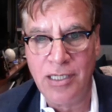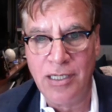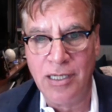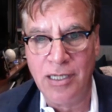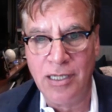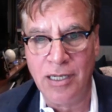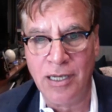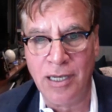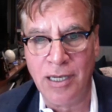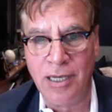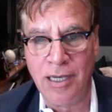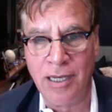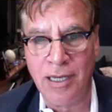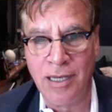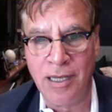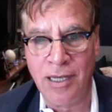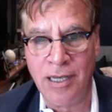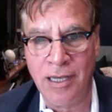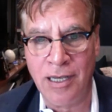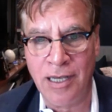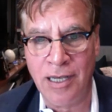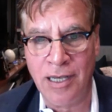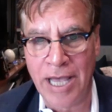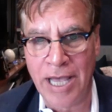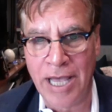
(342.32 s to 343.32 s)
Uh,
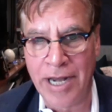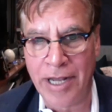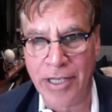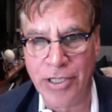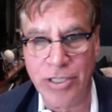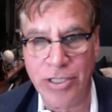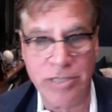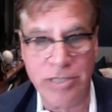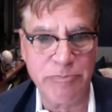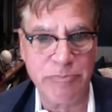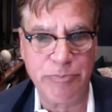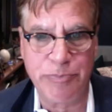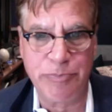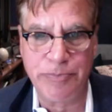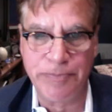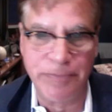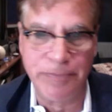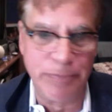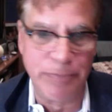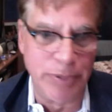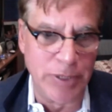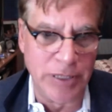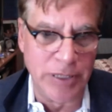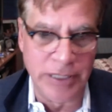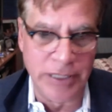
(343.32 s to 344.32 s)
uh and I couldn't
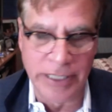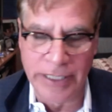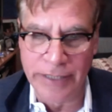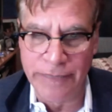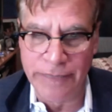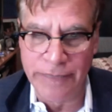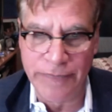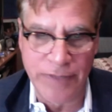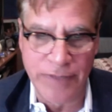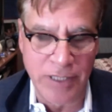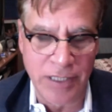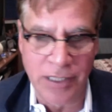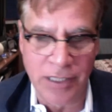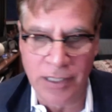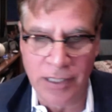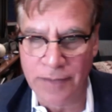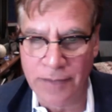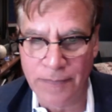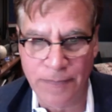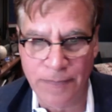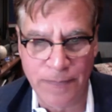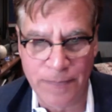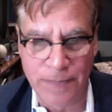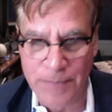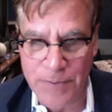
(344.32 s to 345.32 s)
believe
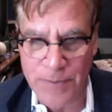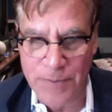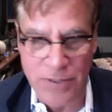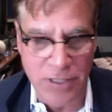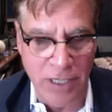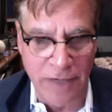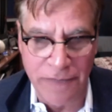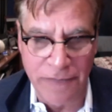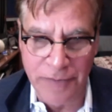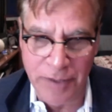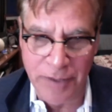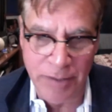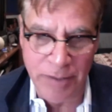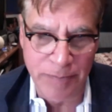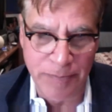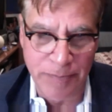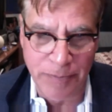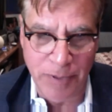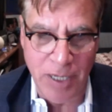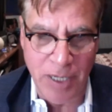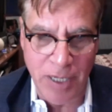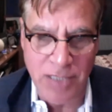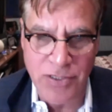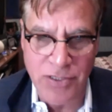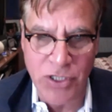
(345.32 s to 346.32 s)
the stuff the
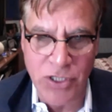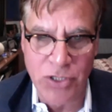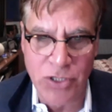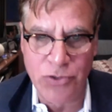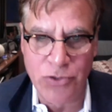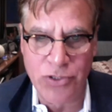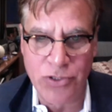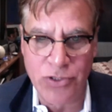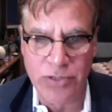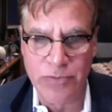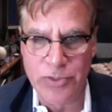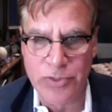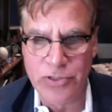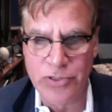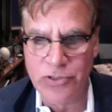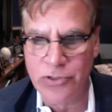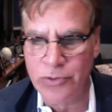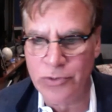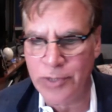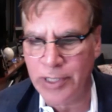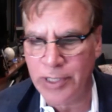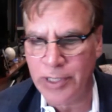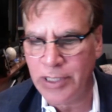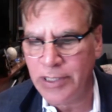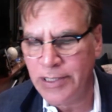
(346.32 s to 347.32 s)
prosecution was
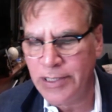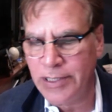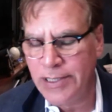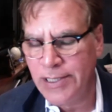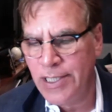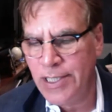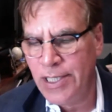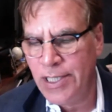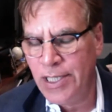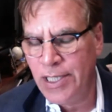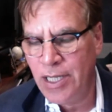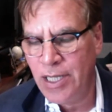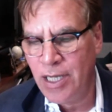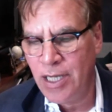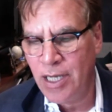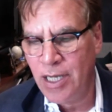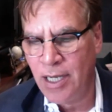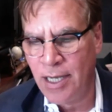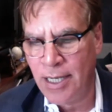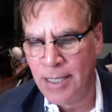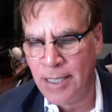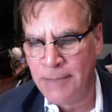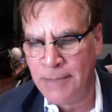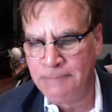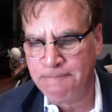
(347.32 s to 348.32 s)
doing.
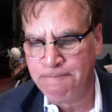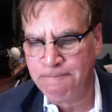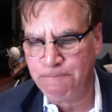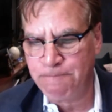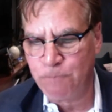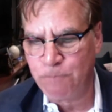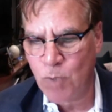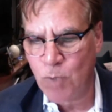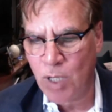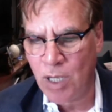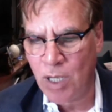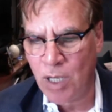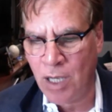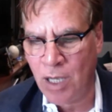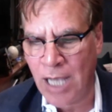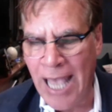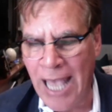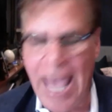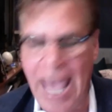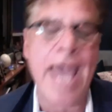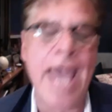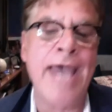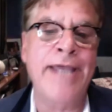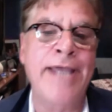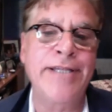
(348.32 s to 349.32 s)
Um, uh,
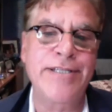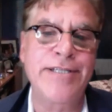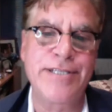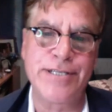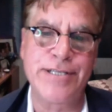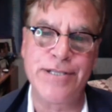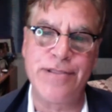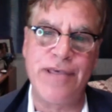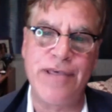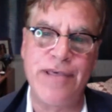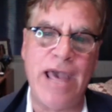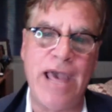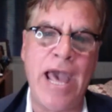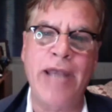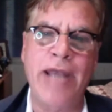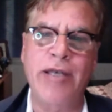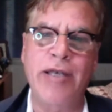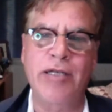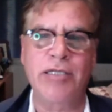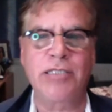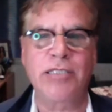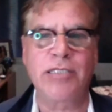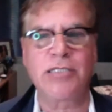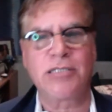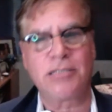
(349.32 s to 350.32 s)
add to that
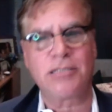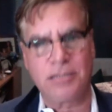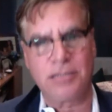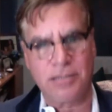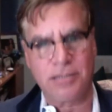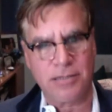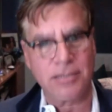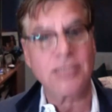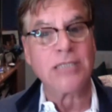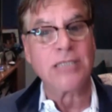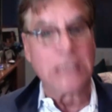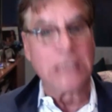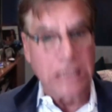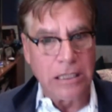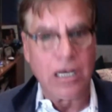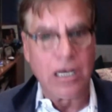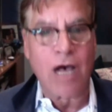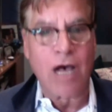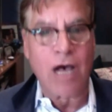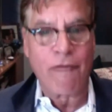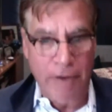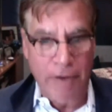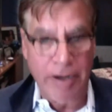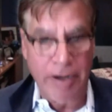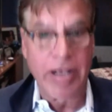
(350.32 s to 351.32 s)

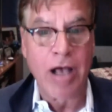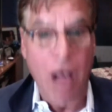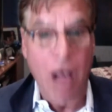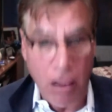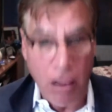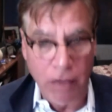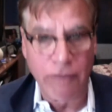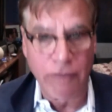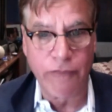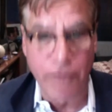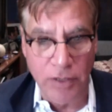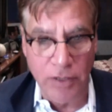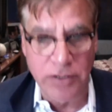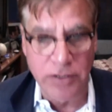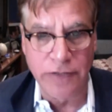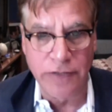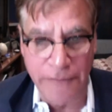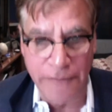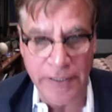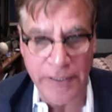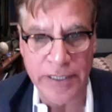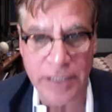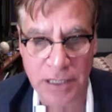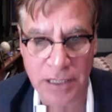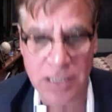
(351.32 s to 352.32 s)
very colorful
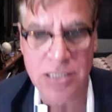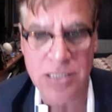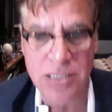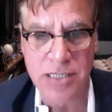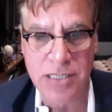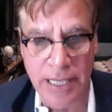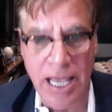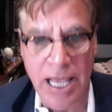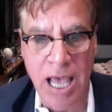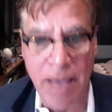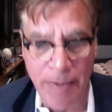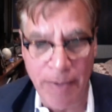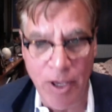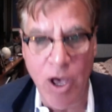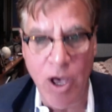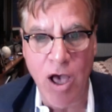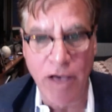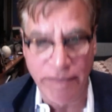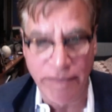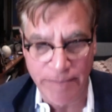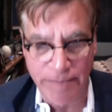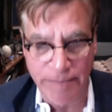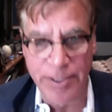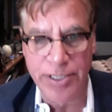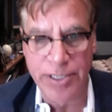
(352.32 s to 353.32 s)
defendants like Abbie
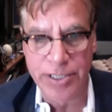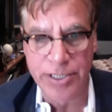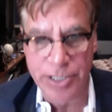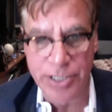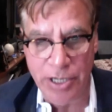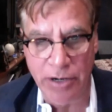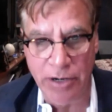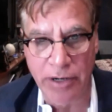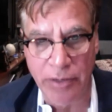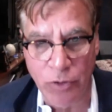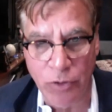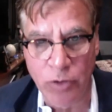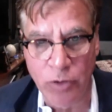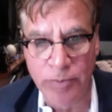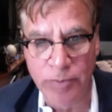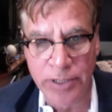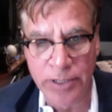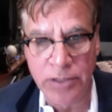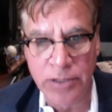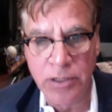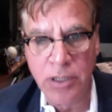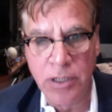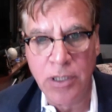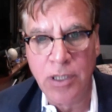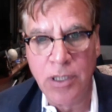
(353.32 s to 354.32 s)
Hoffman and Jerry
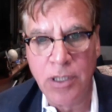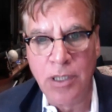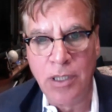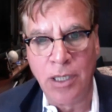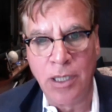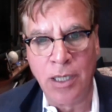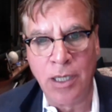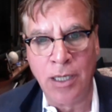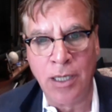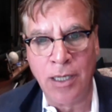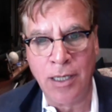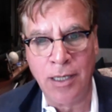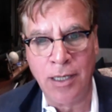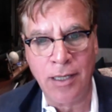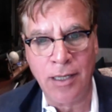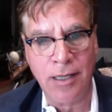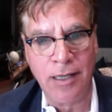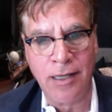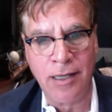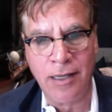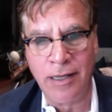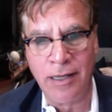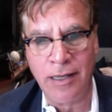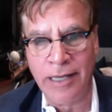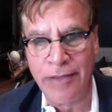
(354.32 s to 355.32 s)
Rubin uh,
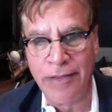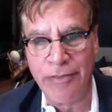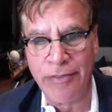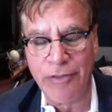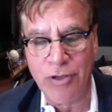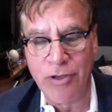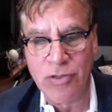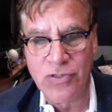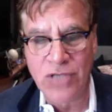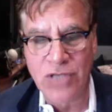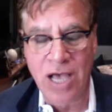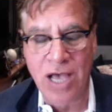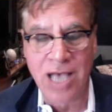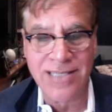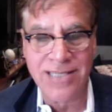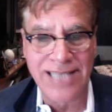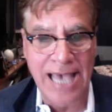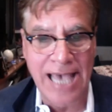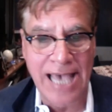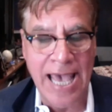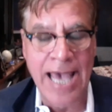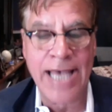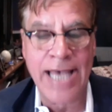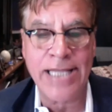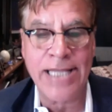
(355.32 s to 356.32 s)
and, and, those guys.
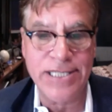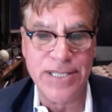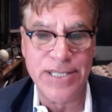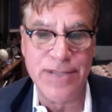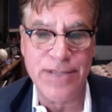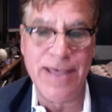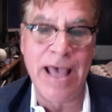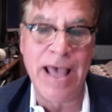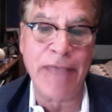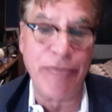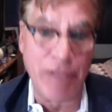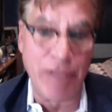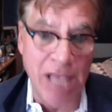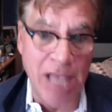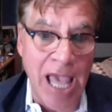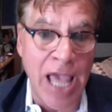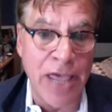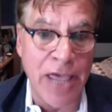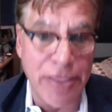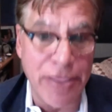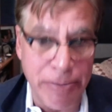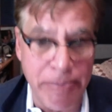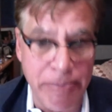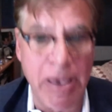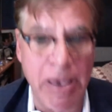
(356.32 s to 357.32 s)
Add to that the
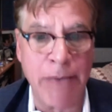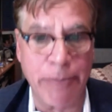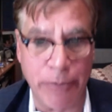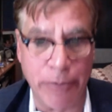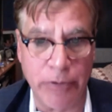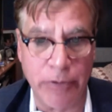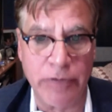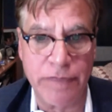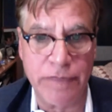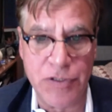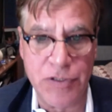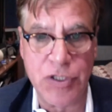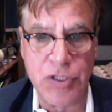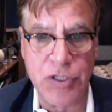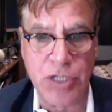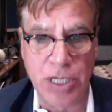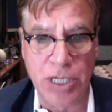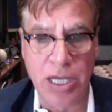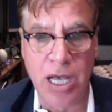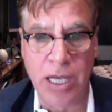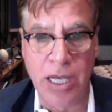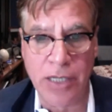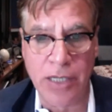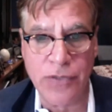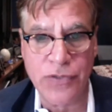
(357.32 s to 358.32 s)
eighth member of the
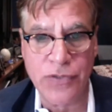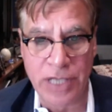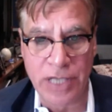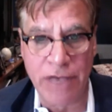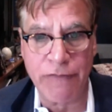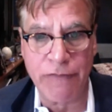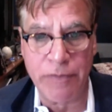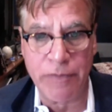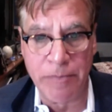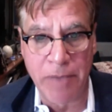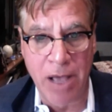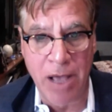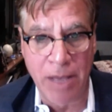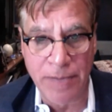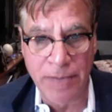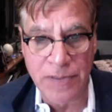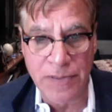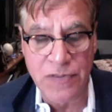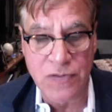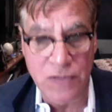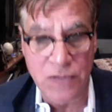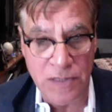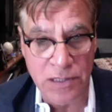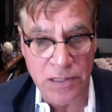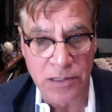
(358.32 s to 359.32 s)
Chicago Seven, Bobby
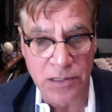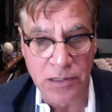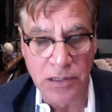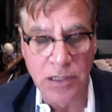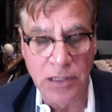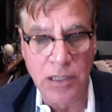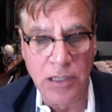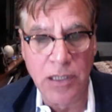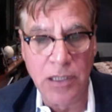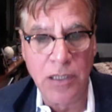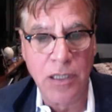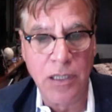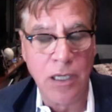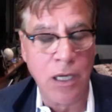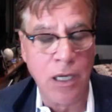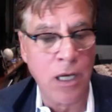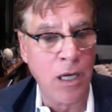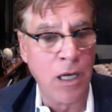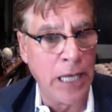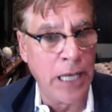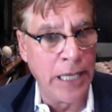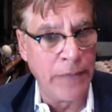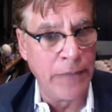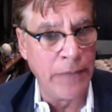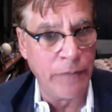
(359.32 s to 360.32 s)
Seale,
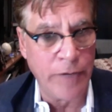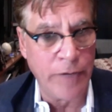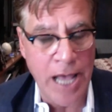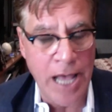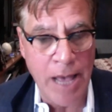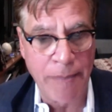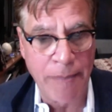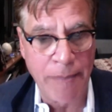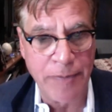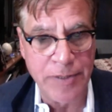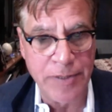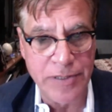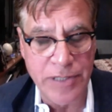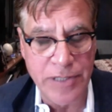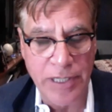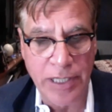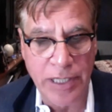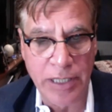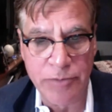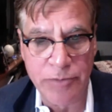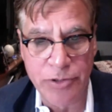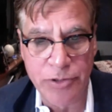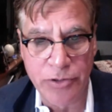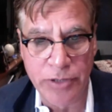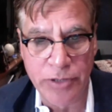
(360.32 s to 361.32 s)
and what happened to
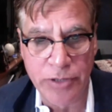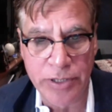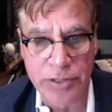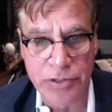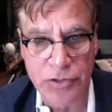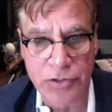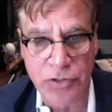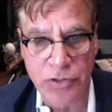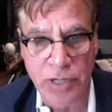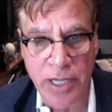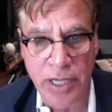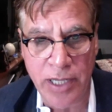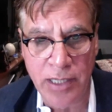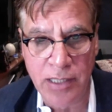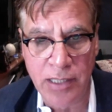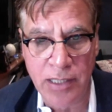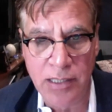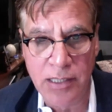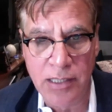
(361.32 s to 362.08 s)
him during the trial.